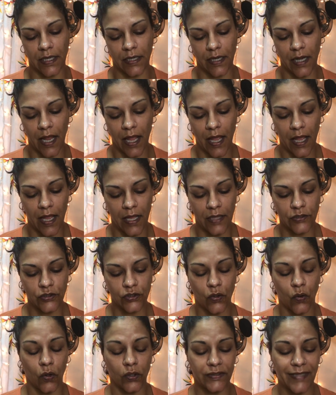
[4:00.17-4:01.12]
in,
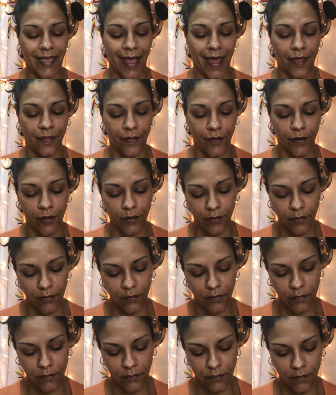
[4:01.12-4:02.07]
it's called Heather.
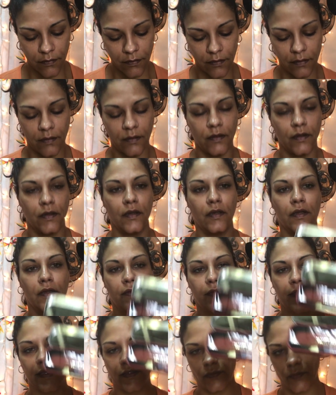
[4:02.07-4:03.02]

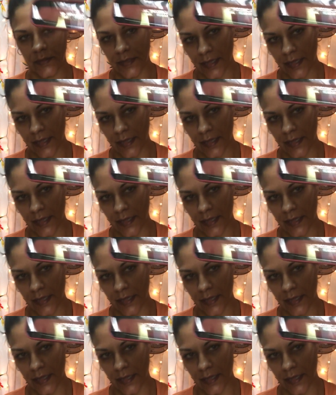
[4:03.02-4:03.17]
That's